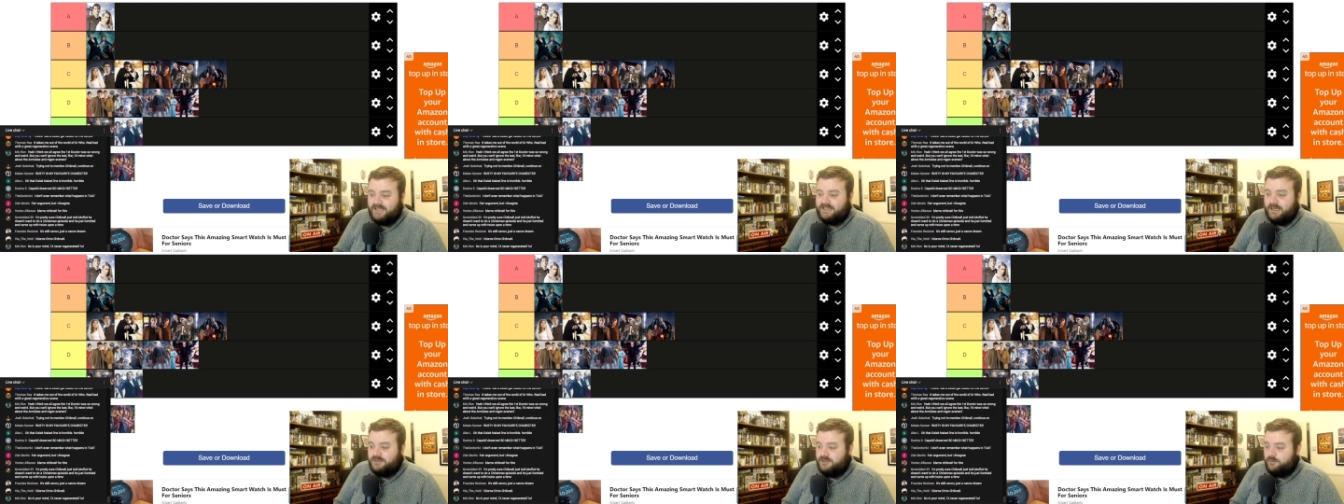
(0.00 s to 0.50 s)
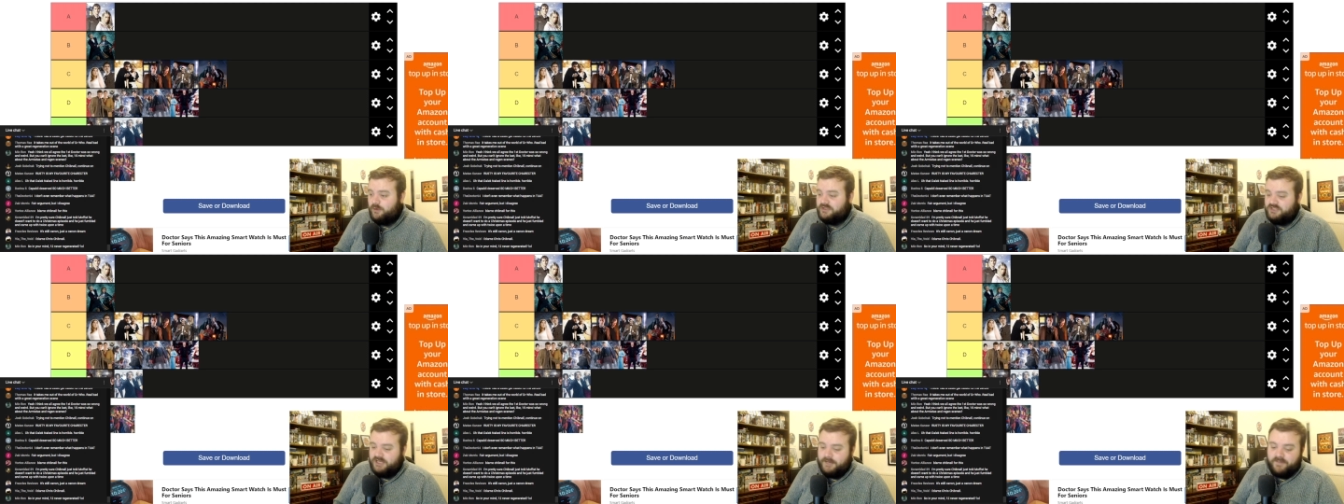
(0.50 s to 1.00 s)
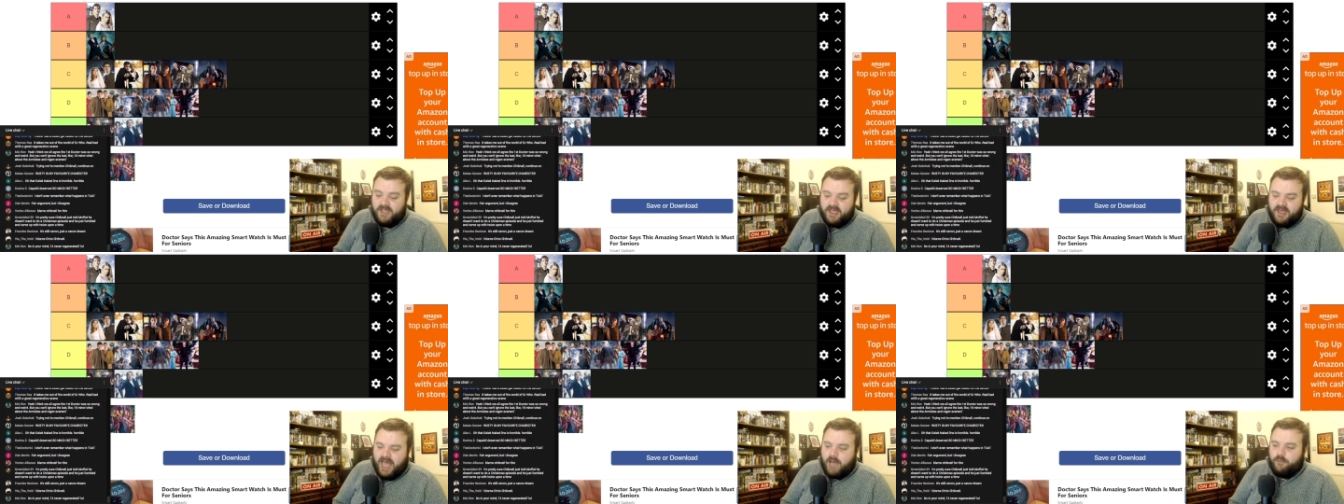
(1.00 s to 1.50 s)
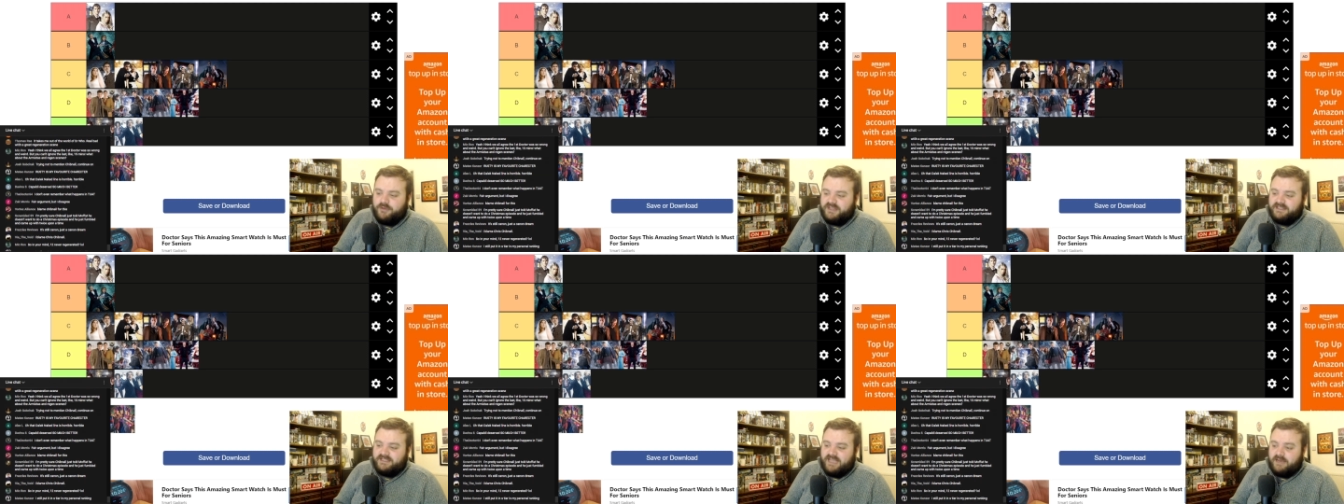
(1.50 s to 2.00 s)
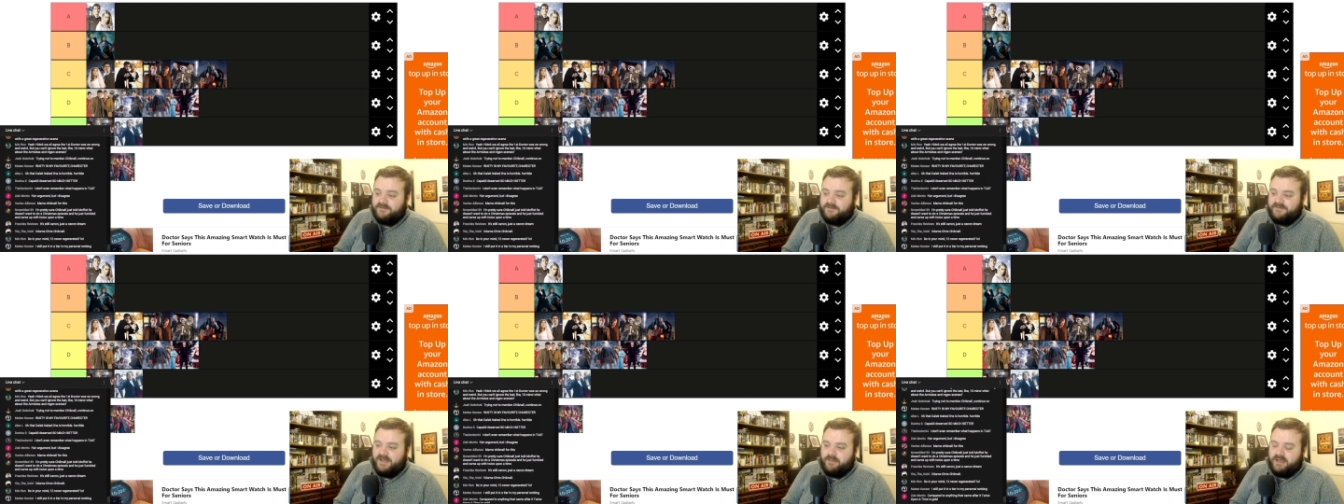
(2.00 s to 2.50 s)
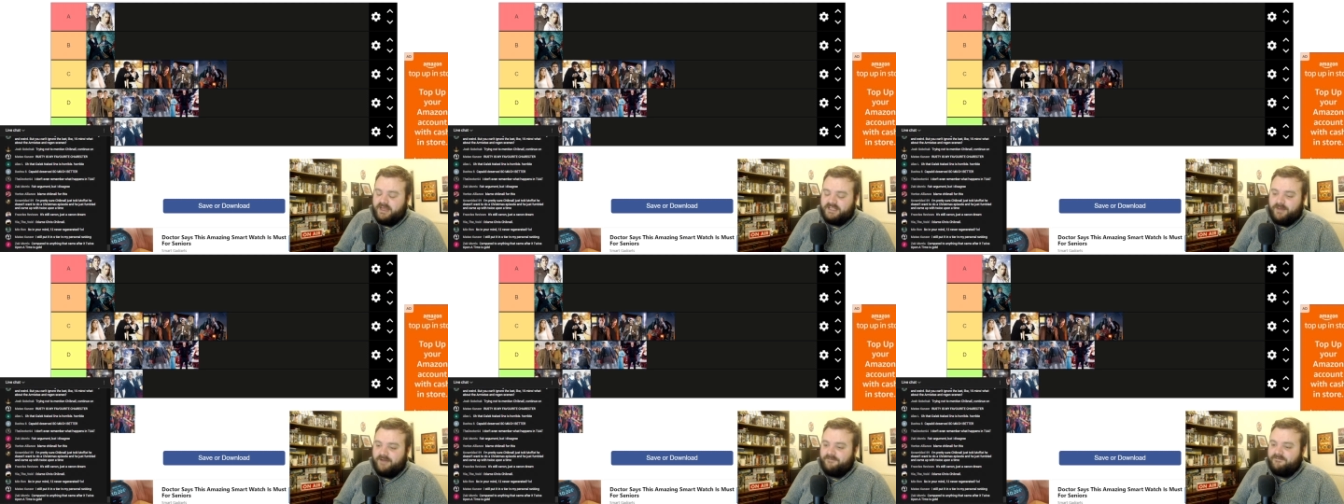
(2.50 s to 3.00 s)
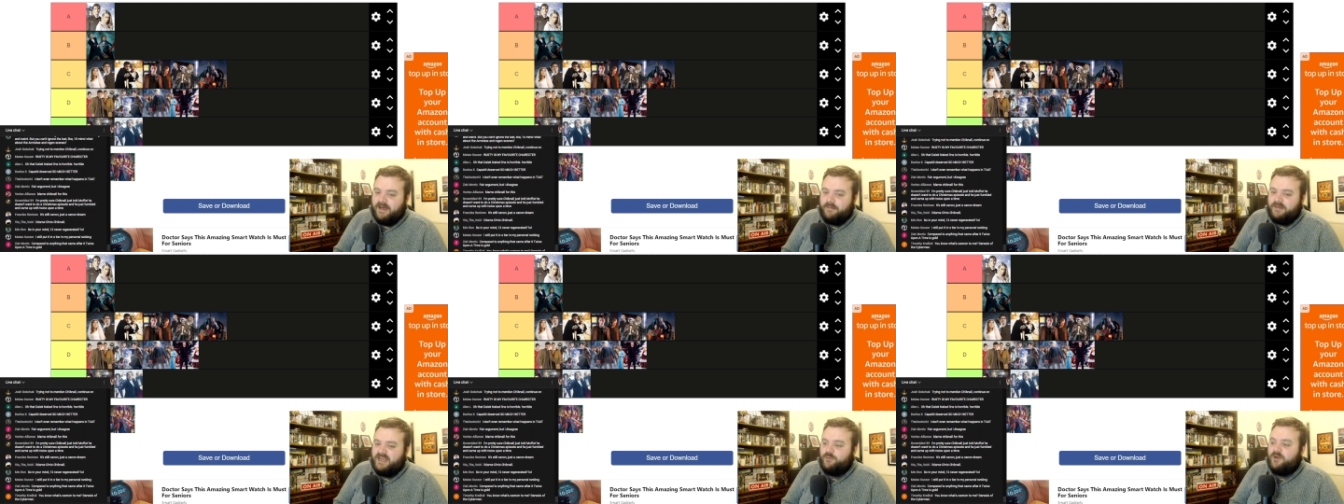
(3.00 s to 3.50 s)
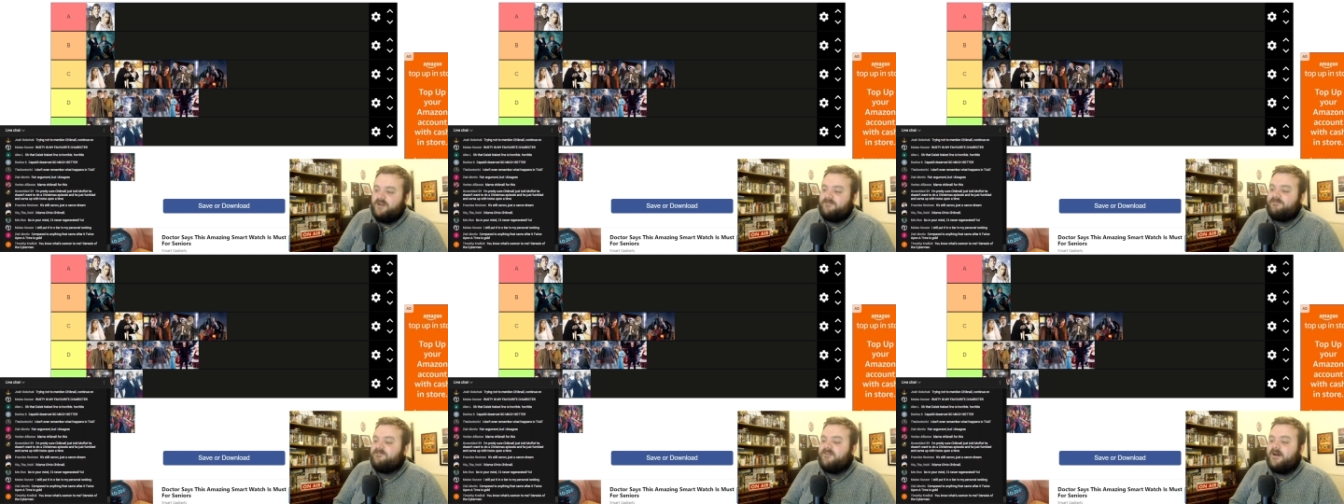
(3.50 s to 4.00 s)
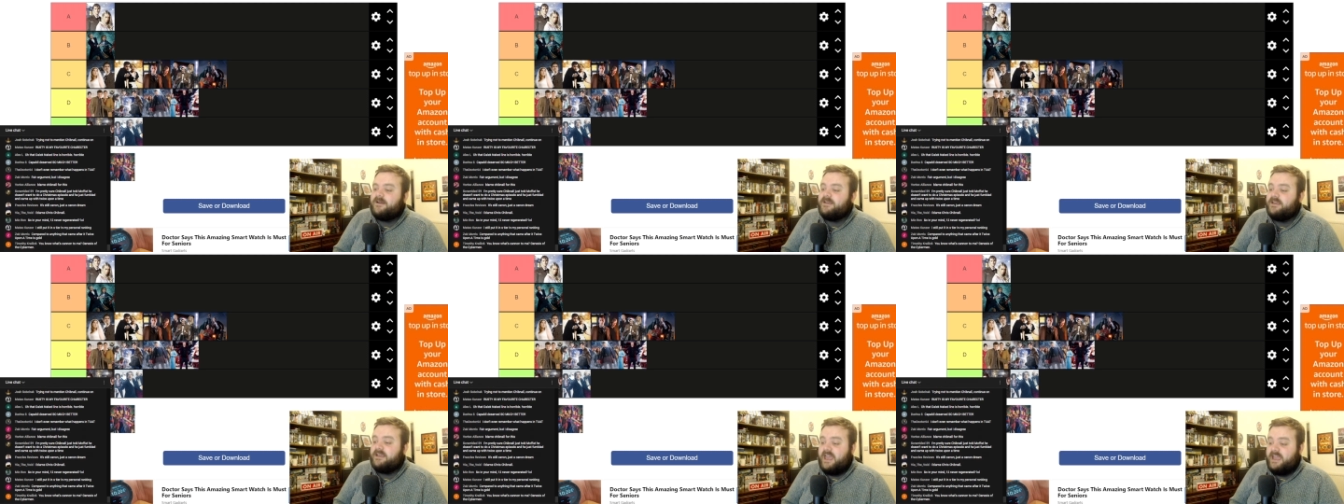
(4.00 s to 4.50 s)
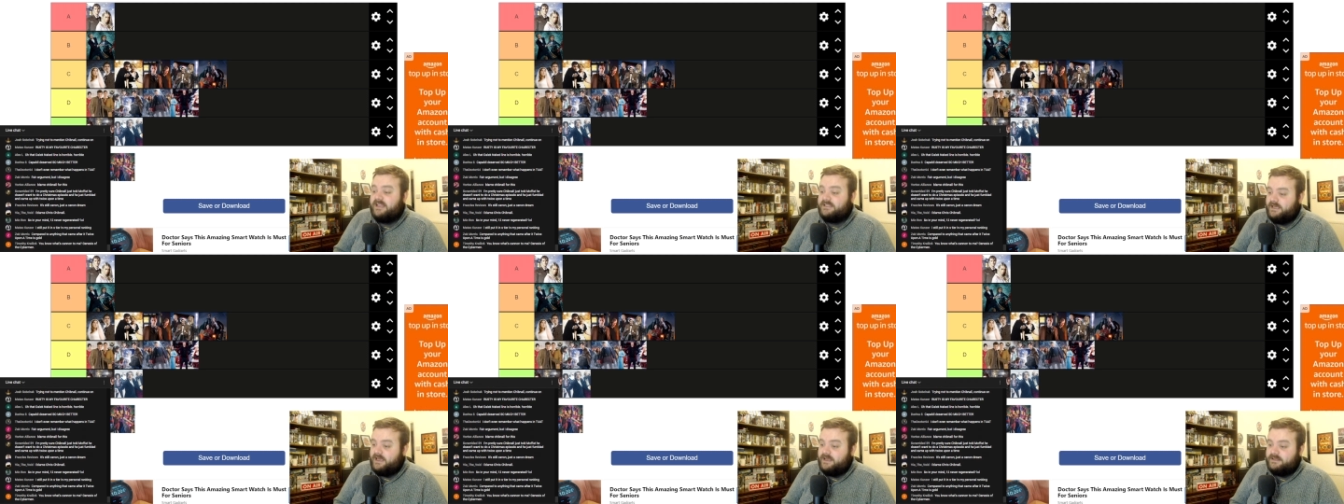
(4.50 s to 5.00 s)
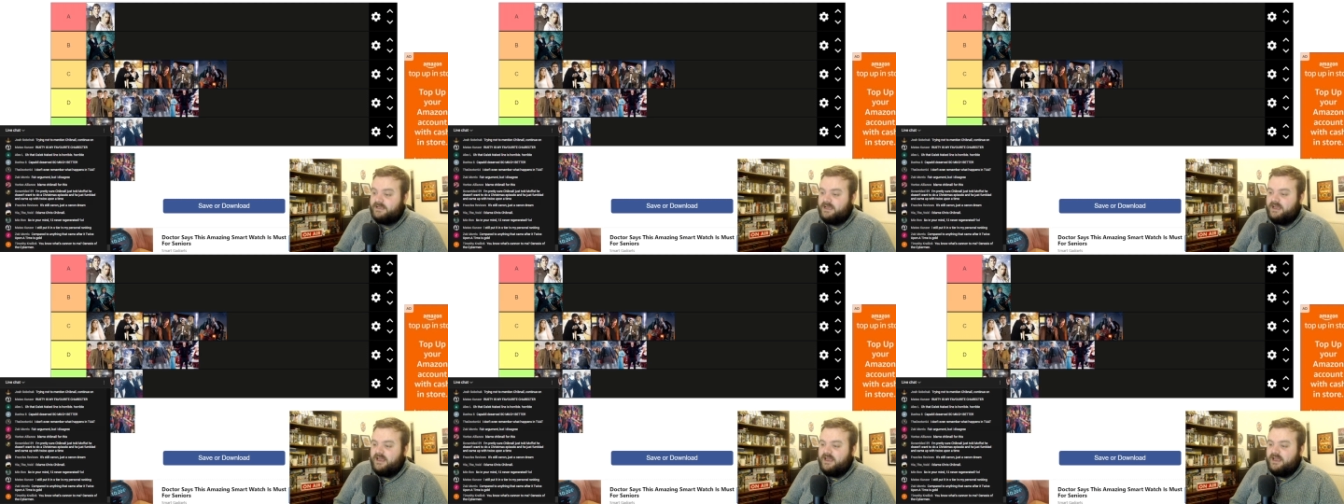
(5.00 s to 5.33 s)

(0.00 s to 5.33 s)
sat down to watch it, and within 10 15 minutes, my family were fucking hating it.